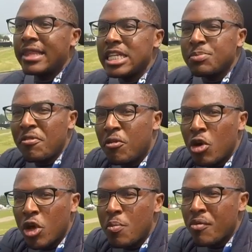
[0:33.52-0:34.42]
this before,
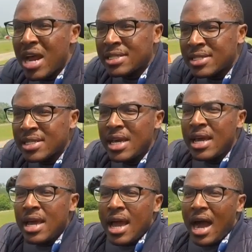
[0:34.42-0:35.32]
Cooper S.
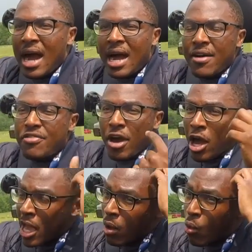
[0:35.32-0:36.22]
Uh, though
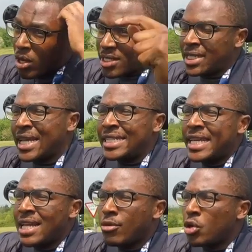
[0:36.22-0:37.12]
it wasn't an
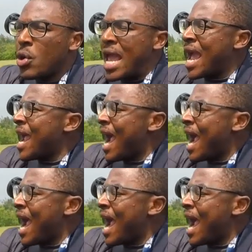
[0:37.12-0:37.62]
18 model year